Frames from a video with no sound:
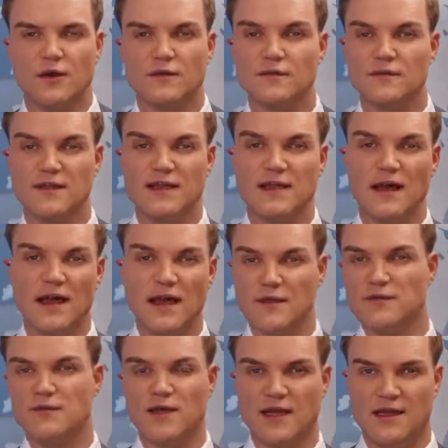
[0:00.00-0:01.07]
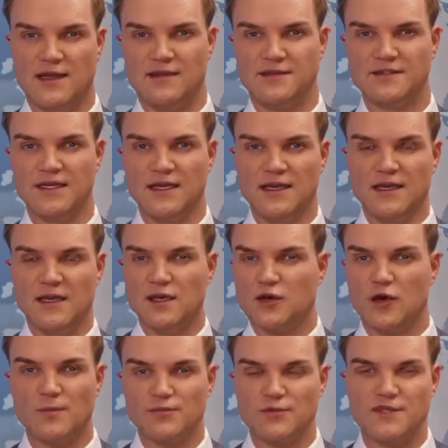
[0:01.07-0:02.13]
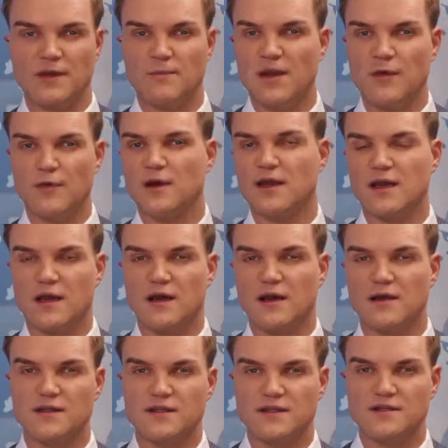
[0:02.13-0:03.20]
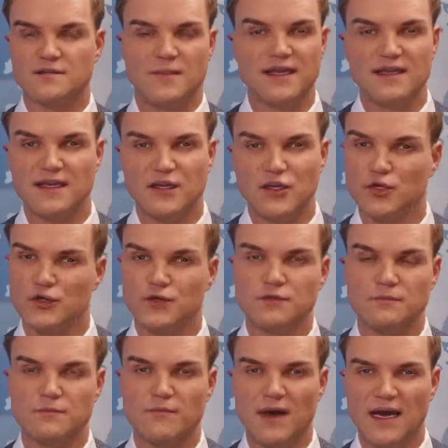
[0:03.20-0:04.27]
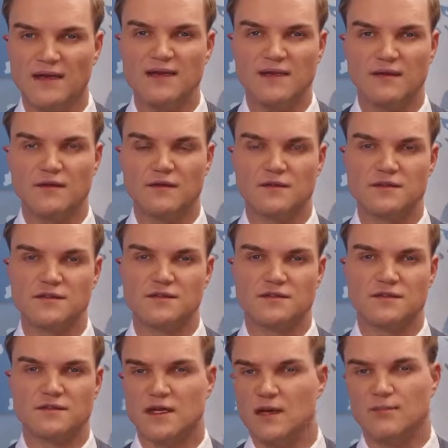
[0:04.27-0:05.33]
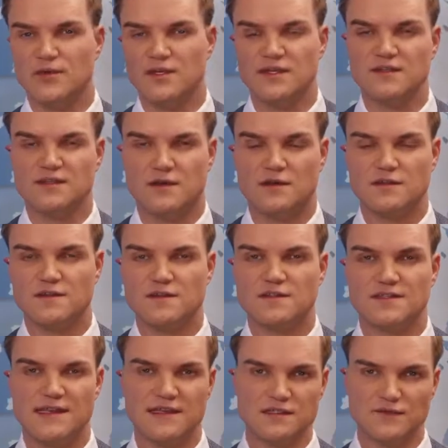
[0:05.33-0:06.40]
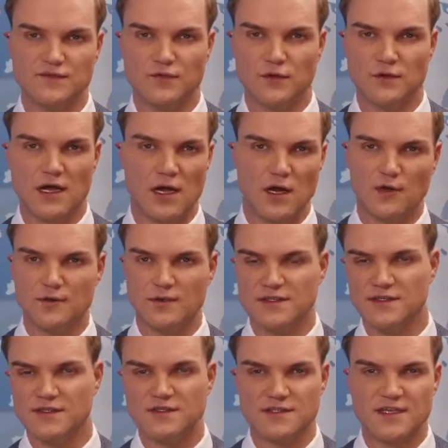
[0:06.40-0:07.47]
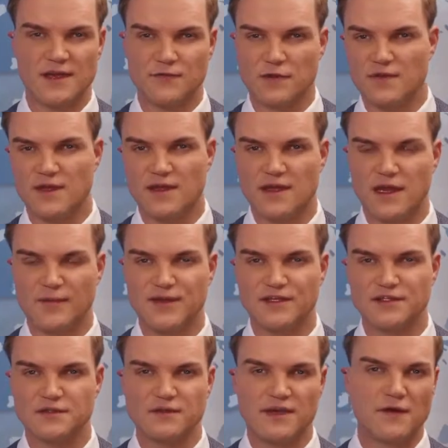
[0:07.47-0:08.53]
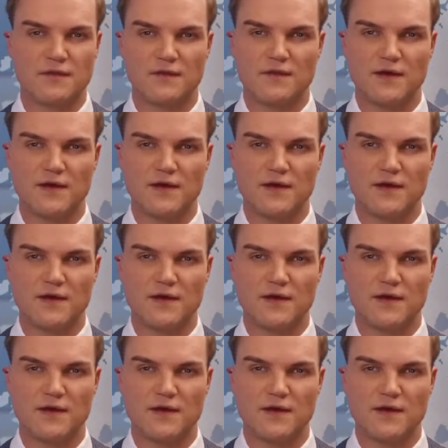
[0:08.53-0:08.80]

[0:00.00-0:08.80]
On the other hand, corporate America is making good money. The companies are successful. How is everything coming together?